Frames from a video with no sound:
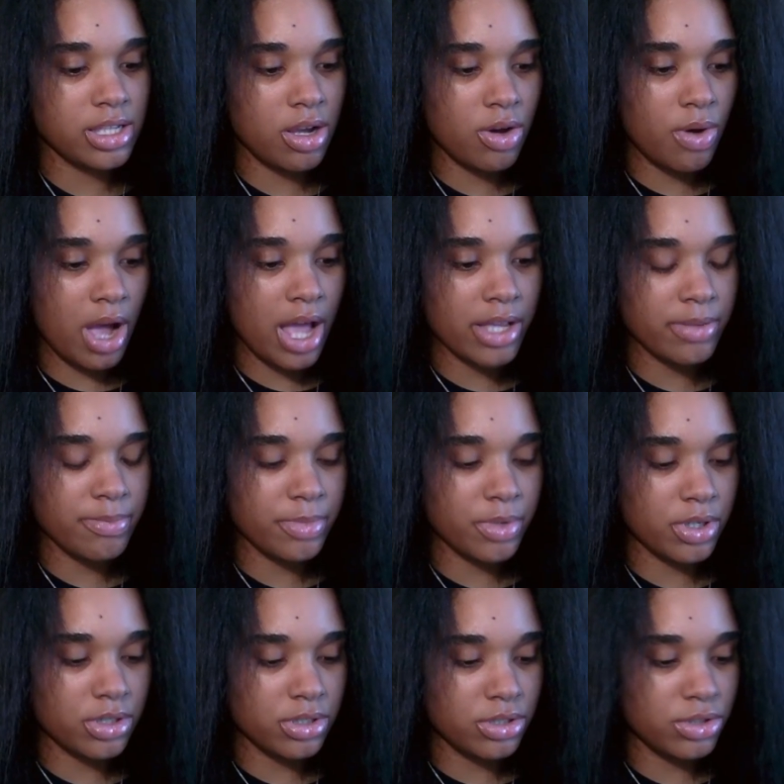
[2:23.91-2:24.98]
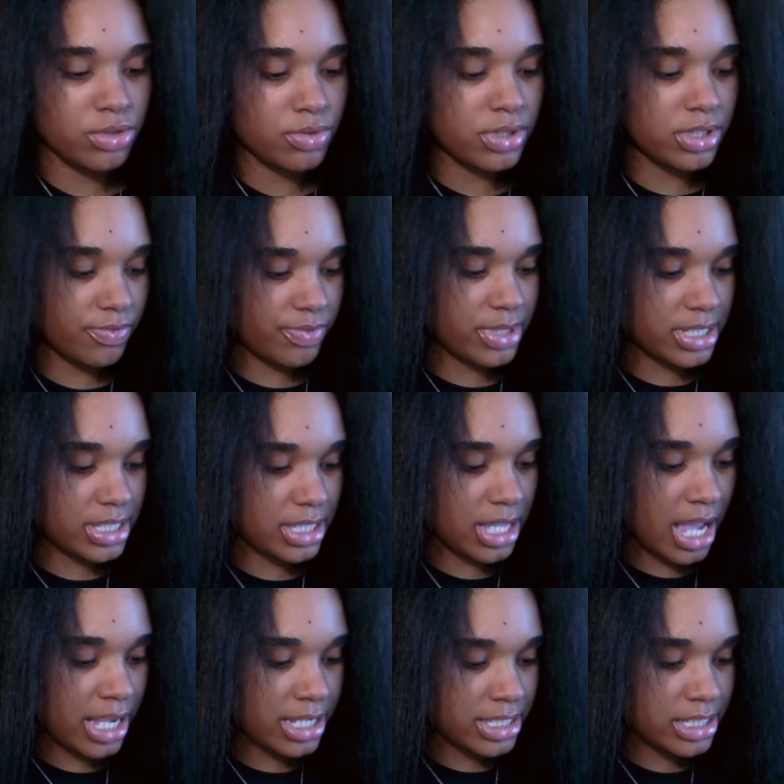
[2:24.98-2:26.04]
so I'm going to use different
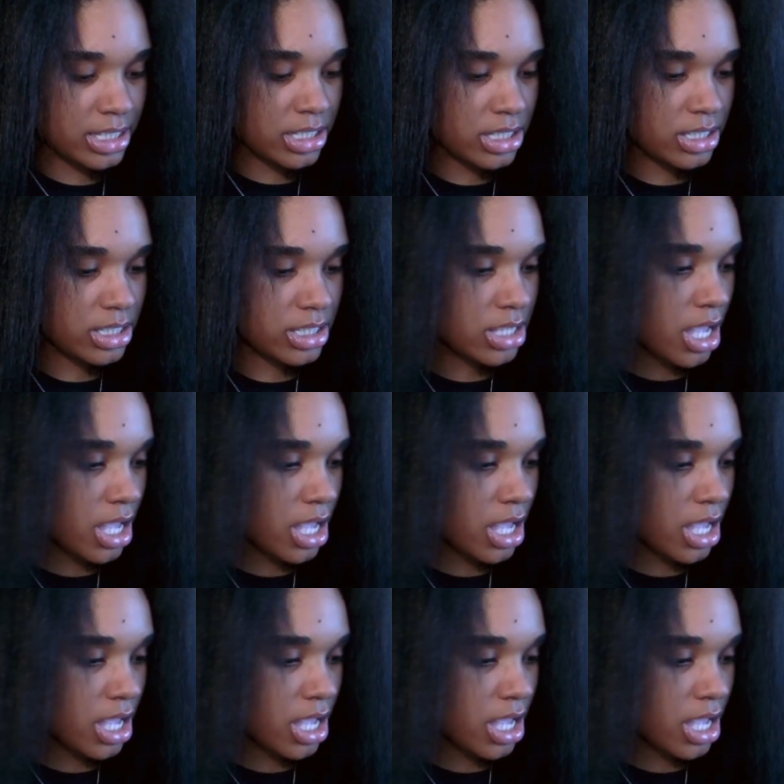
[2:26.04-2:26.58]
sizes.